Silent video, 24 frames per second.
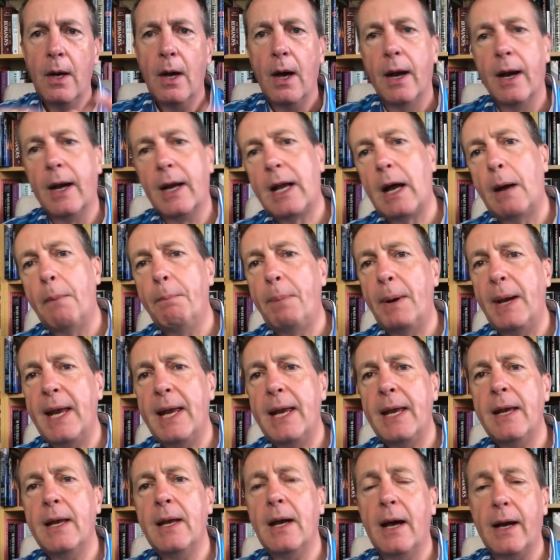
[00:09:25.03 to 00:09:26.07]
And
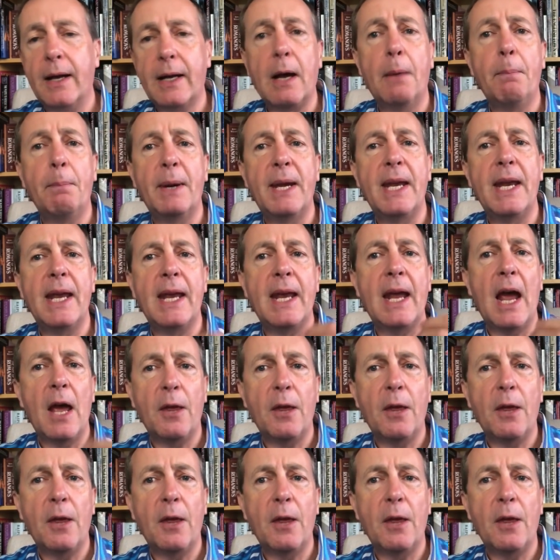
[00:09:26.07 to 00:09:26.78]
accompanying, accompanying